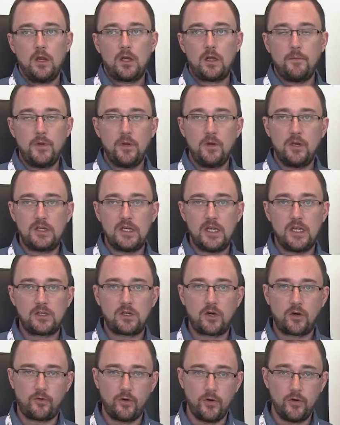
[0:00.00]
community
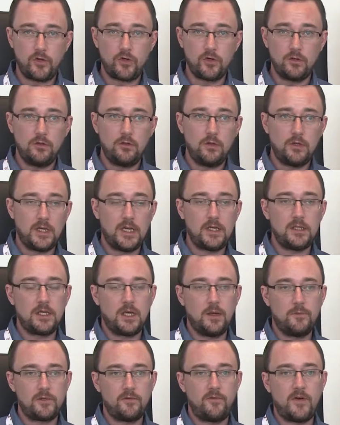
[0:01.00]
is crucial in
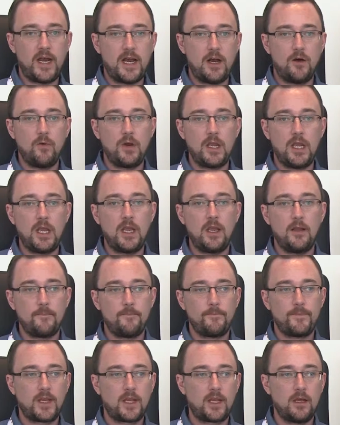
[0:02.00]
terms of how we
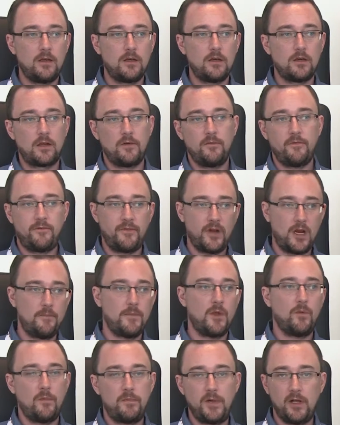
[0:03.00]
can
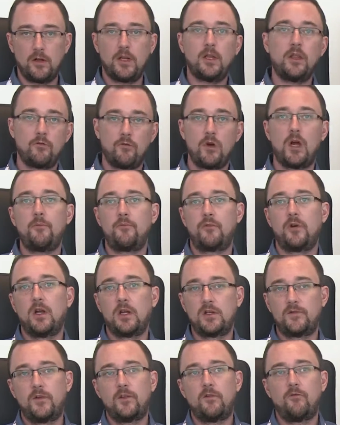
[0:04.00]
confirm that we're building the right
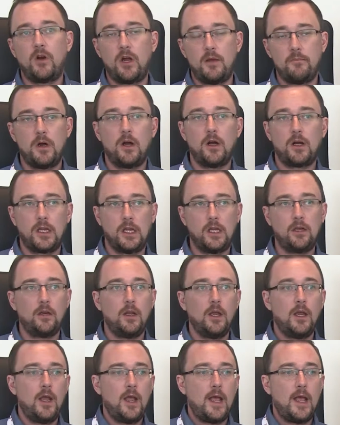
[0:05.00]
products for the right market.